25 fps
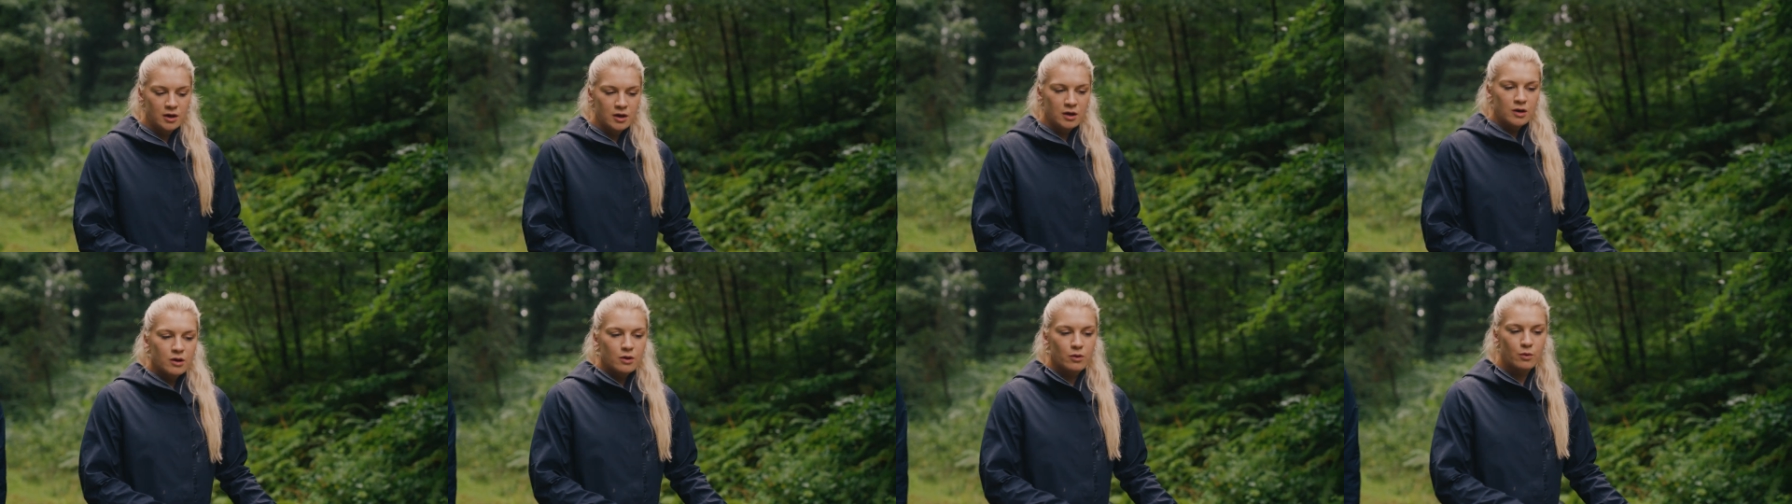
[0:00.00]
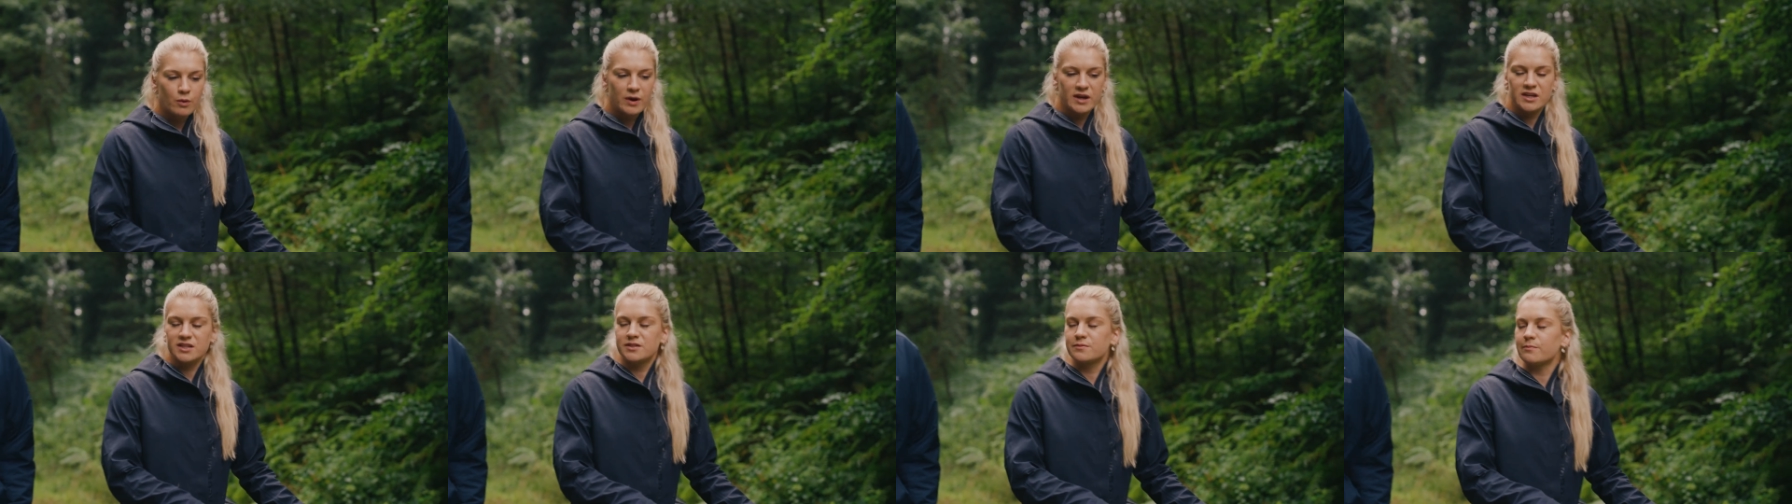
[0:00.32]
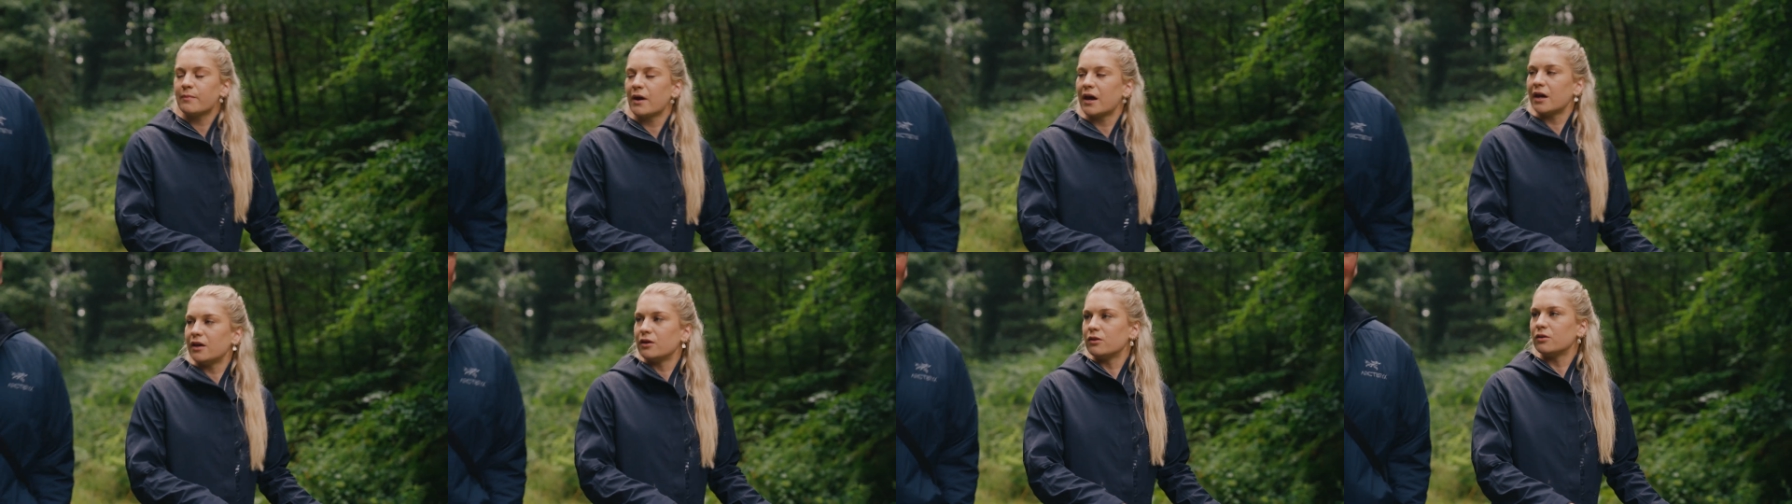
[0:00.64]
always
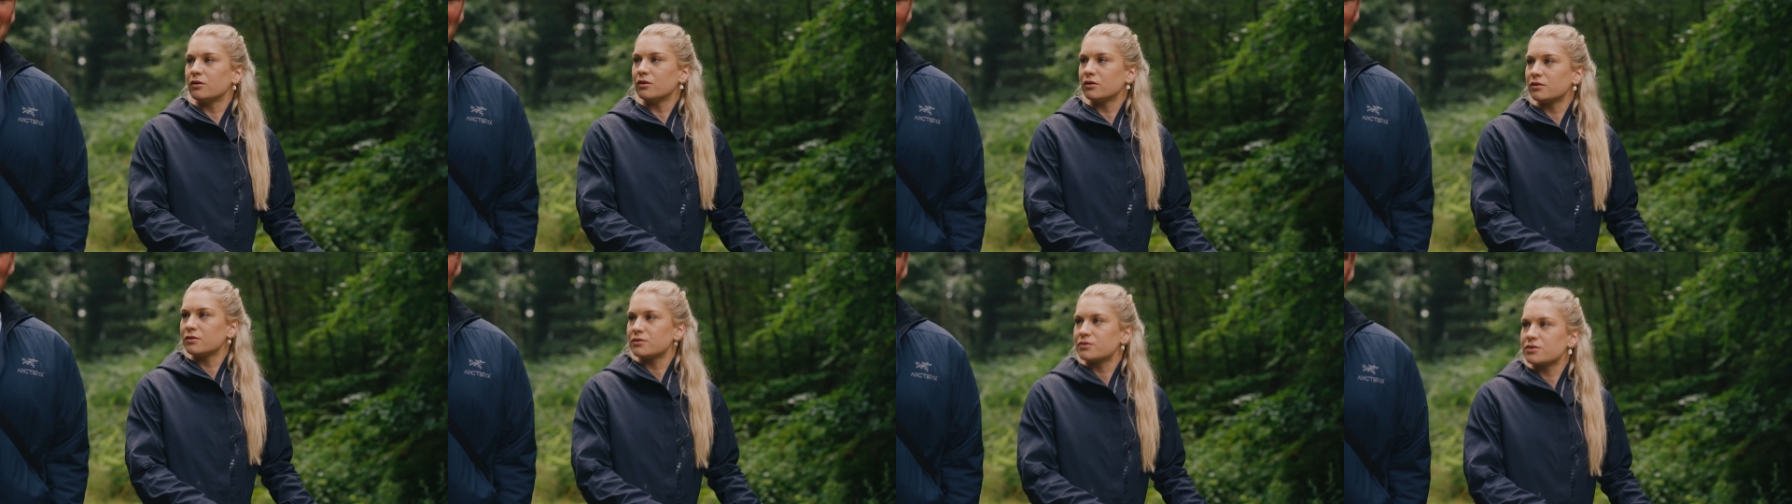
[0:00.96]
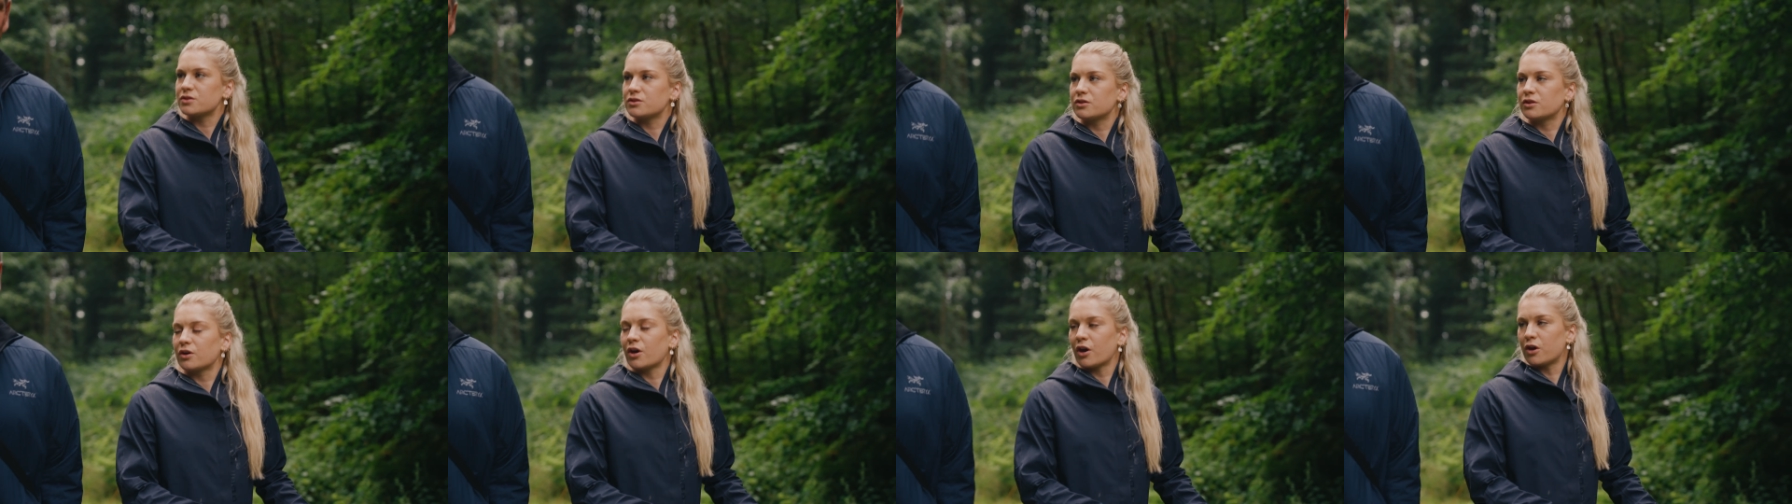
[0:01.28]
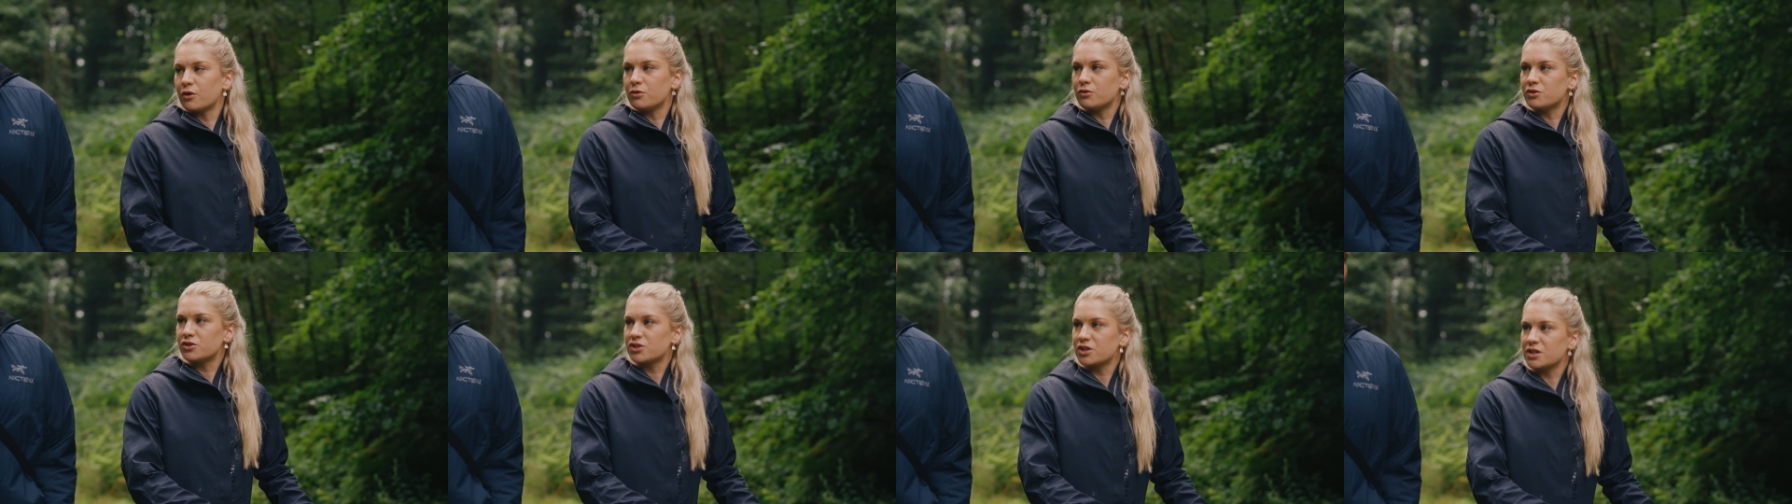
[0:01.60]
males,
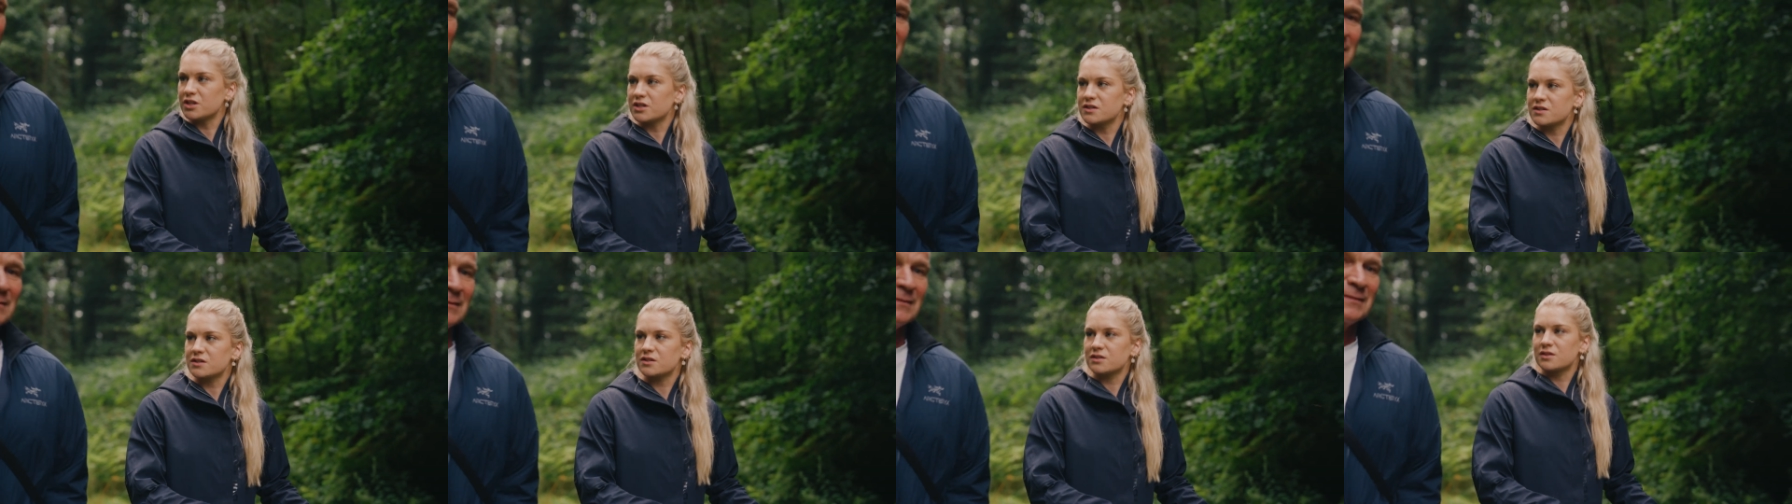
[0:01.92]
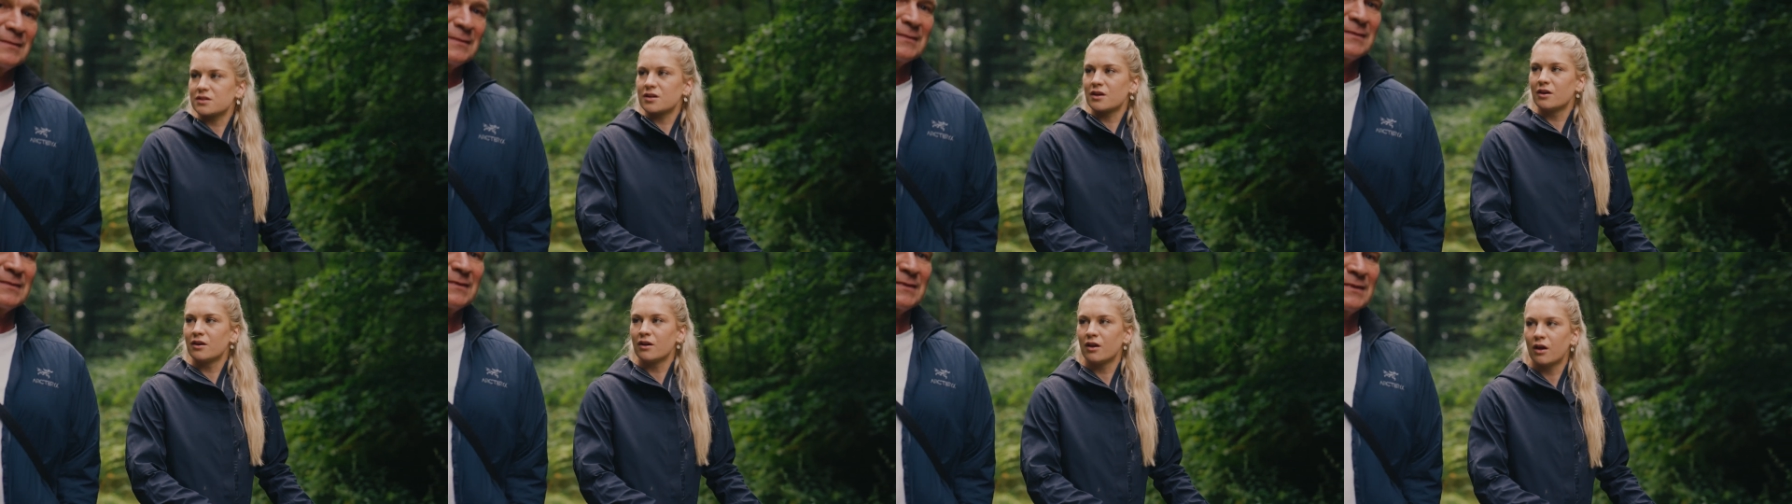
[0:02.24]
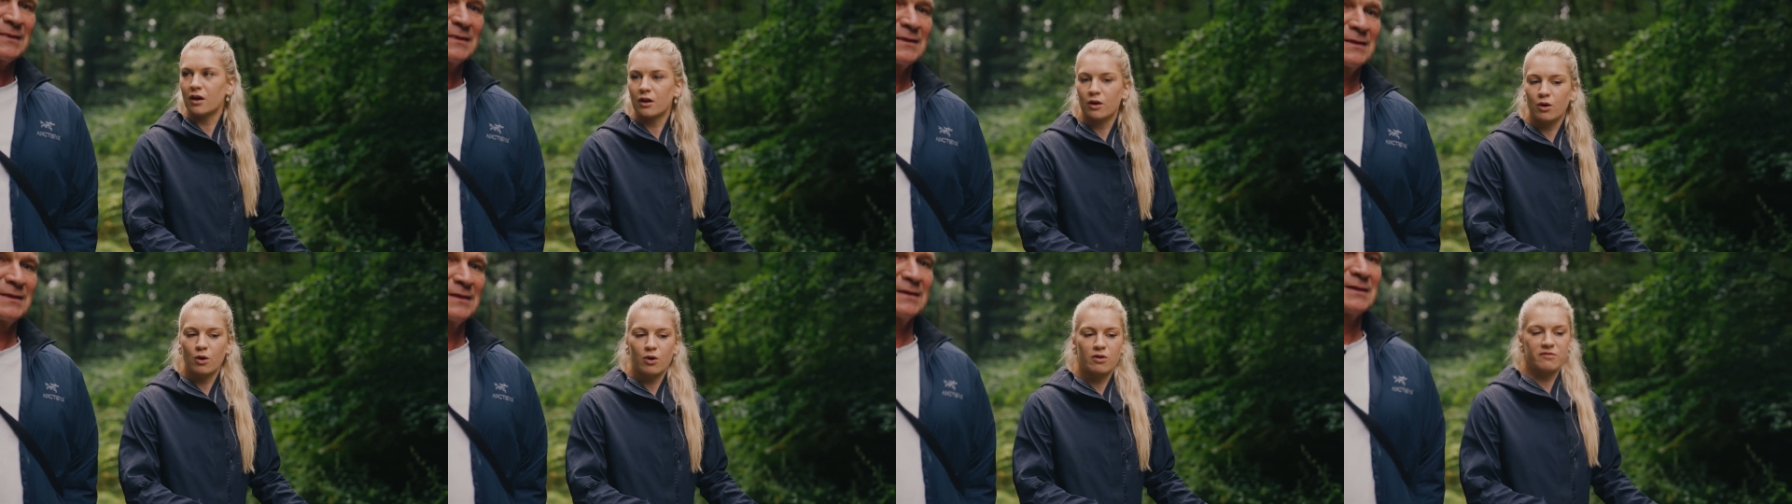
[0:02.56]
coaches,
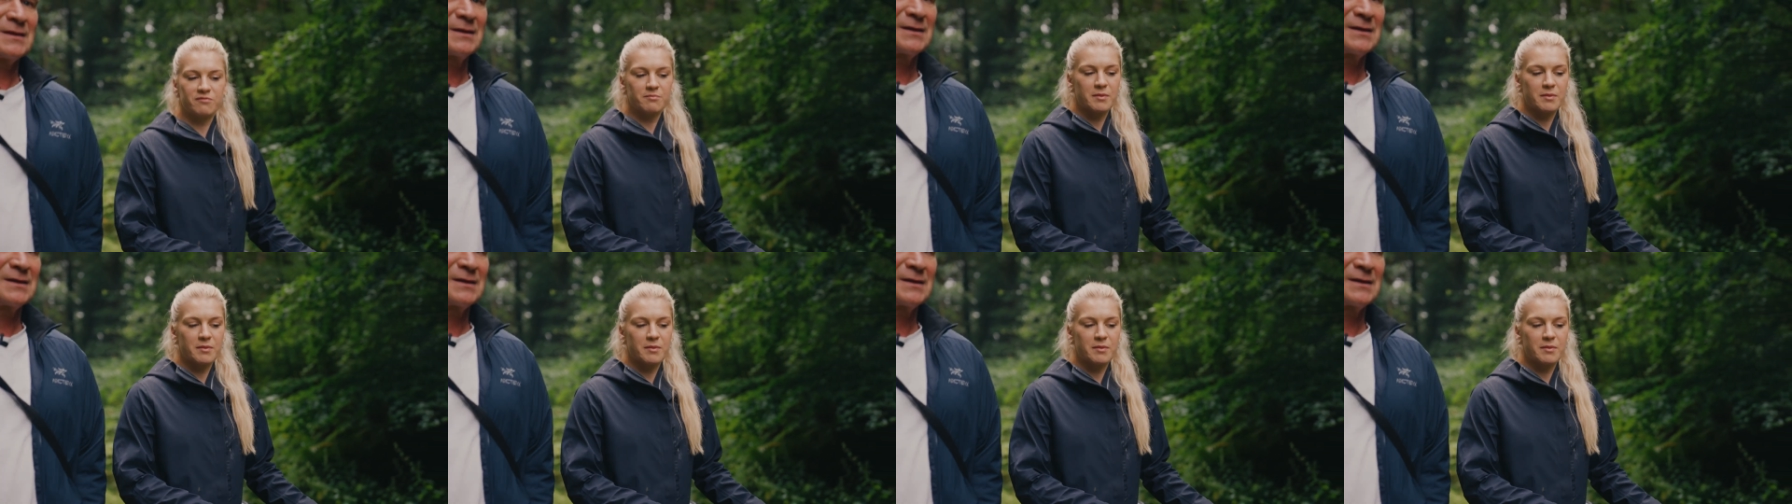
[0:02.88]
a lot of